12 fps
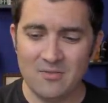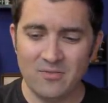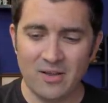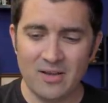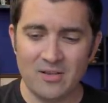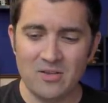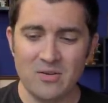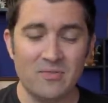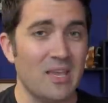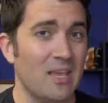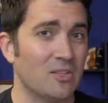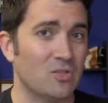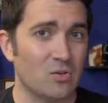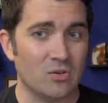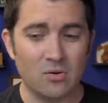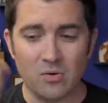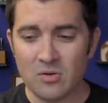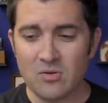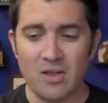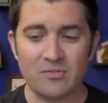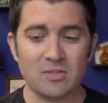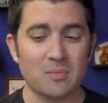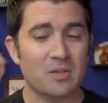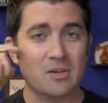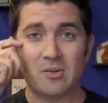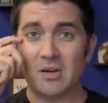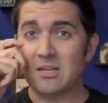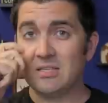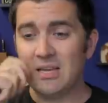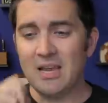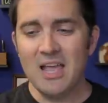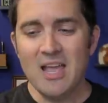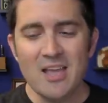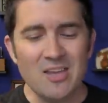you find out you have cancer, or you have something crazy.